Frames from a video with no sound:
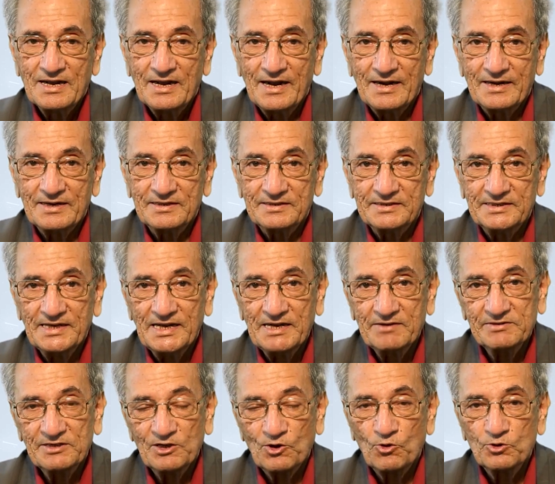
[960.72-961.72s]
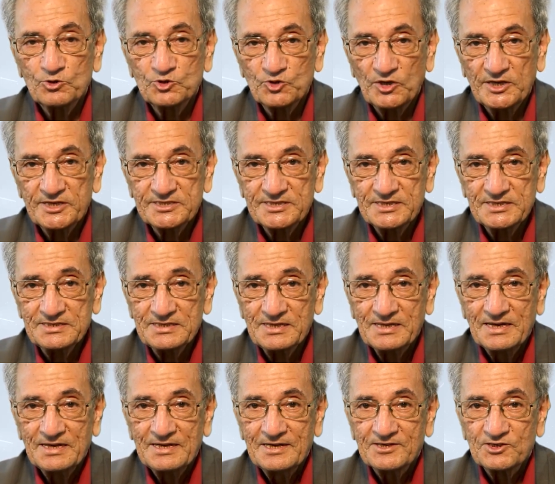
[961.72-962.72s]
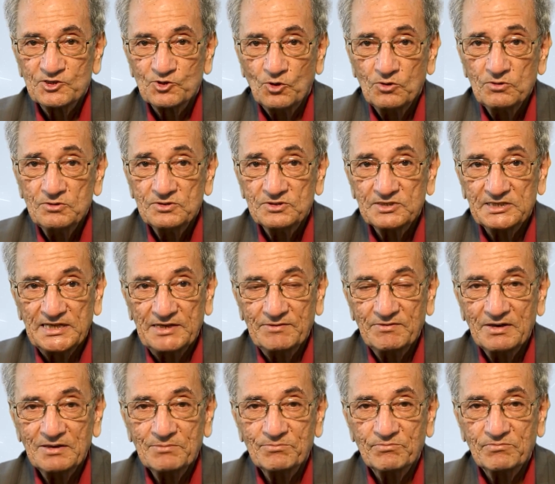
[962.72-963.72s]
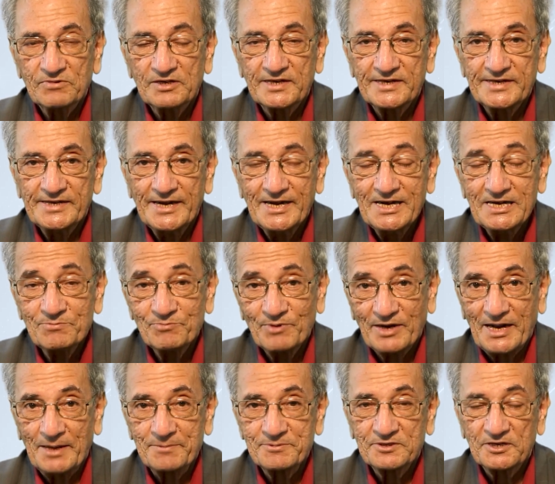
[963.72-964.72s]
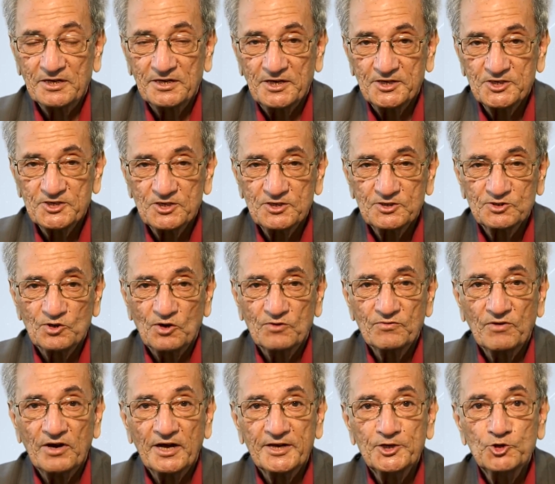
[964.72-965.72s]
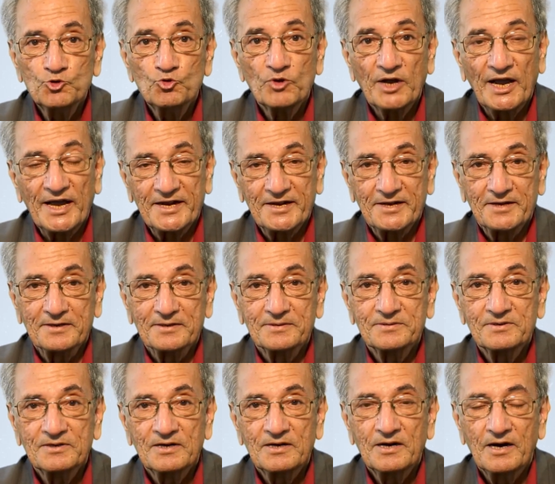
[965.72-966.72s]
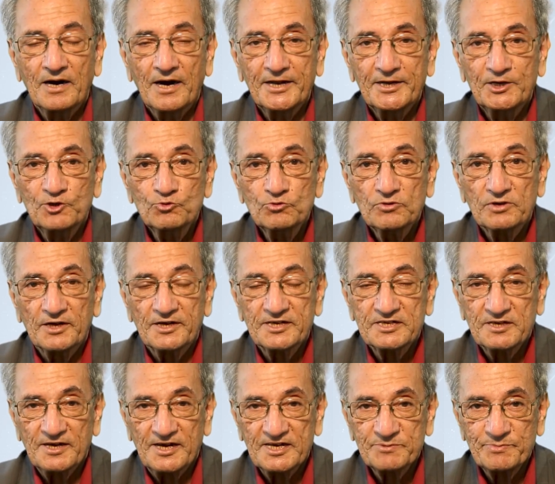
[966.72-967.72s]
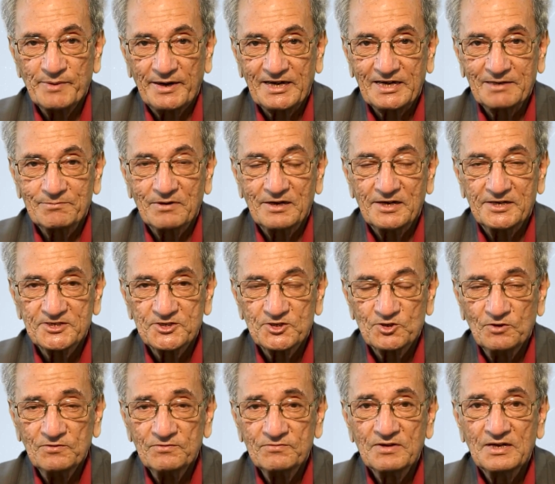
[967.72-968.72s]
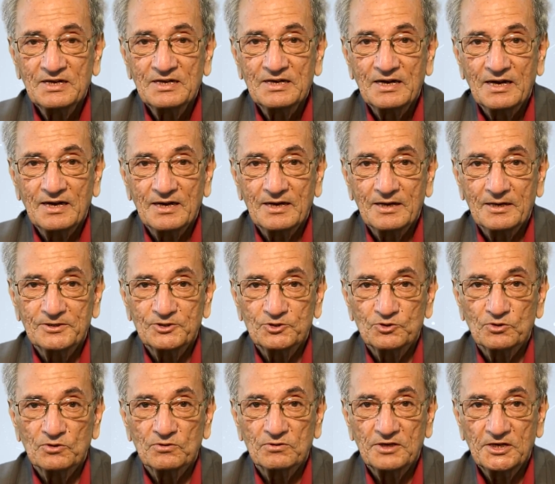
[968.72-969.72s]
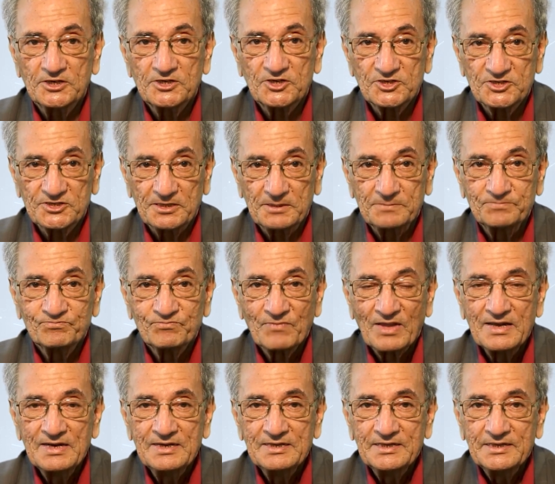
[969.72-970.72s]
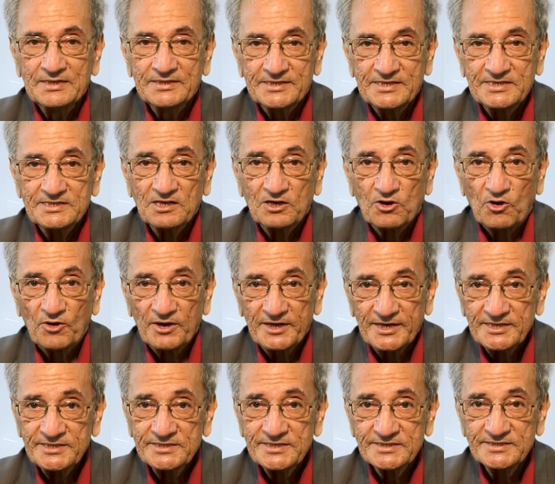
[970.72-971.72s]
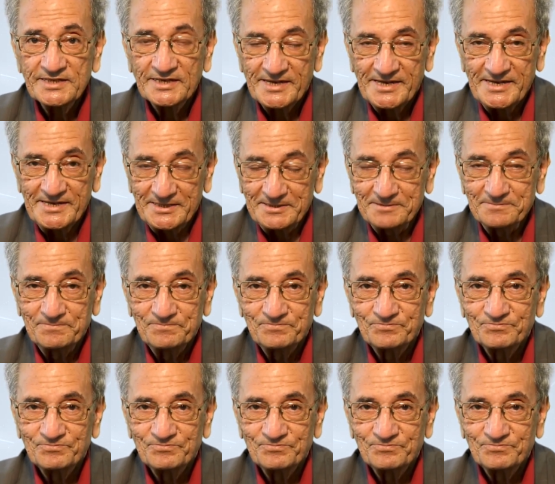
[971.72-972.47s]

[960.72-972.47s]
and they have their own choices. So they will create perhaps conditions of a new canon, a new respectable list of literature. Since the context is the key,